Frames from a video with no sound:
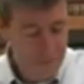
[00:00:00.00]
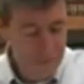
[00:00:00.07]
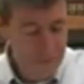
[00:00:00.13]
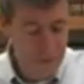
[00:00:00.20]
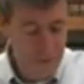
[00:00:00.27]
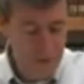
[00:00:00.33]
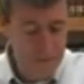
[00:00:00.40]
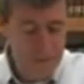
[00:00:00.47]

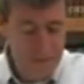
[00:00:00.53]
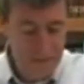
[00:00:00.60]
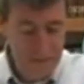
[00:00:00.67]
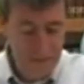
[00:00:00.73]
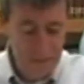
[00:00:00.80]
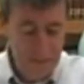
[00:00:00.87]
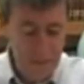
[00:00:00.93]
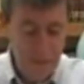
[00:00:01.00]
for a moment.
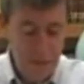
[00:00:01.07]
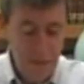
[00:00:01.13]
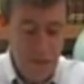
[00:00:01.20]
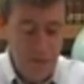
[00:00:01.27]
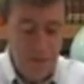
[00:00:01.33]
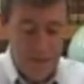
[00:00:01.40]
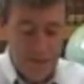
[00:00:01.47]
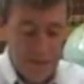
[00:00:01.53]
Let's go to
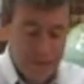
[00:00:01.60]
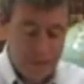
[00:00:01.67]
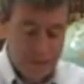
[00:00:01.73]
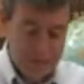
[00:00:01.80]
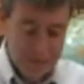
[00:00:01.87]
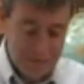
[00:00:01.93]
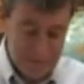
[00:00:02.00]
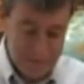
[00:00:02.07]

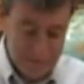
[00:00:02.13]
Romans.